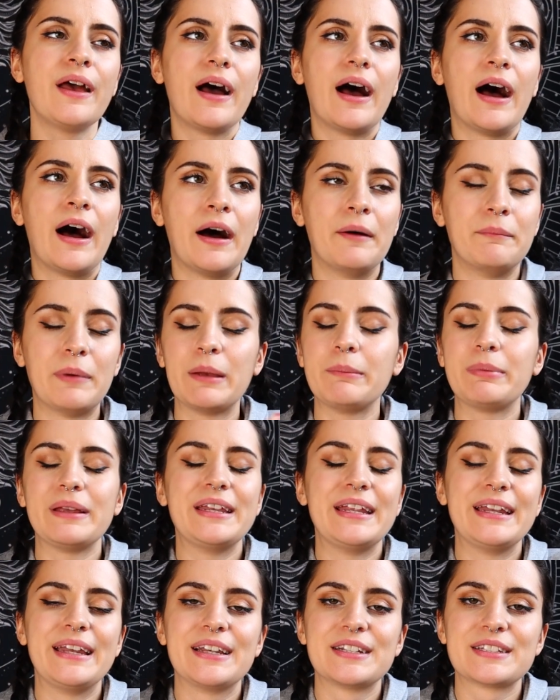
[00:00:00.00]
uh, might be
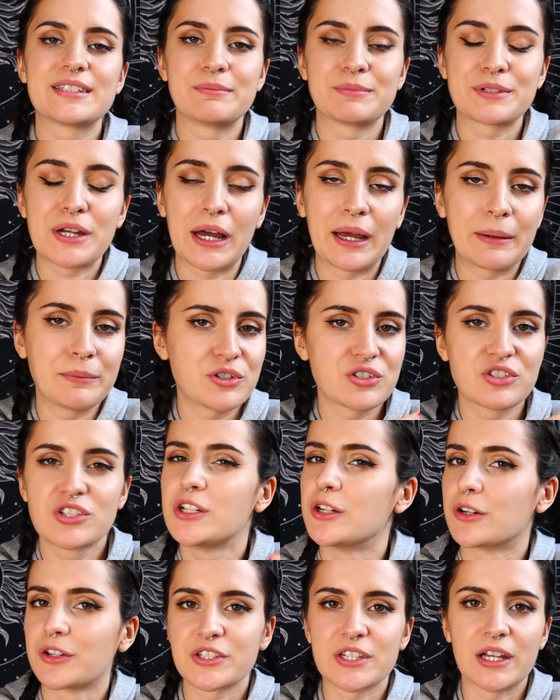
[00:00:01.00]
needing some time just
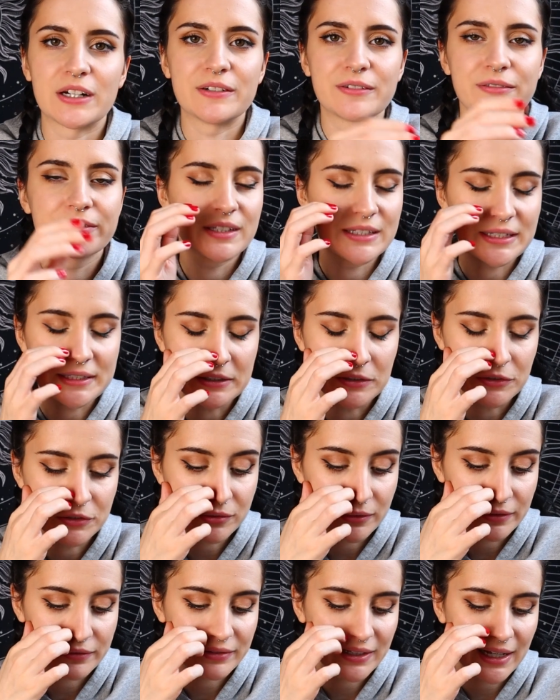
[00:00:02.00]
to yourself to heal,
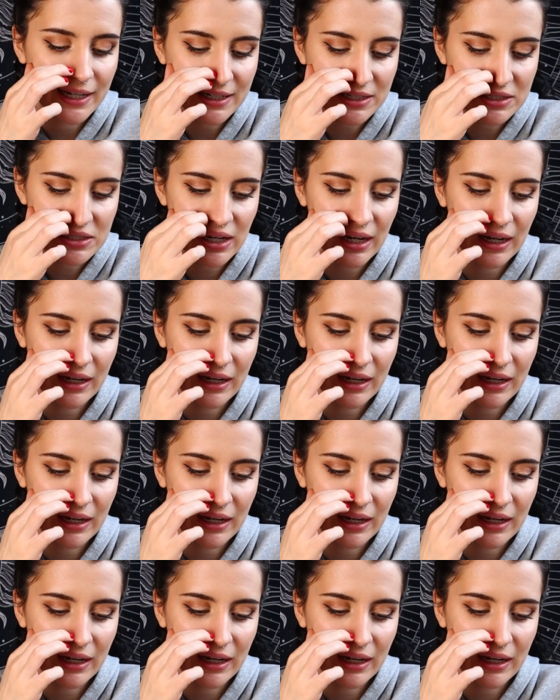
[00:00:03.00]
to reflect.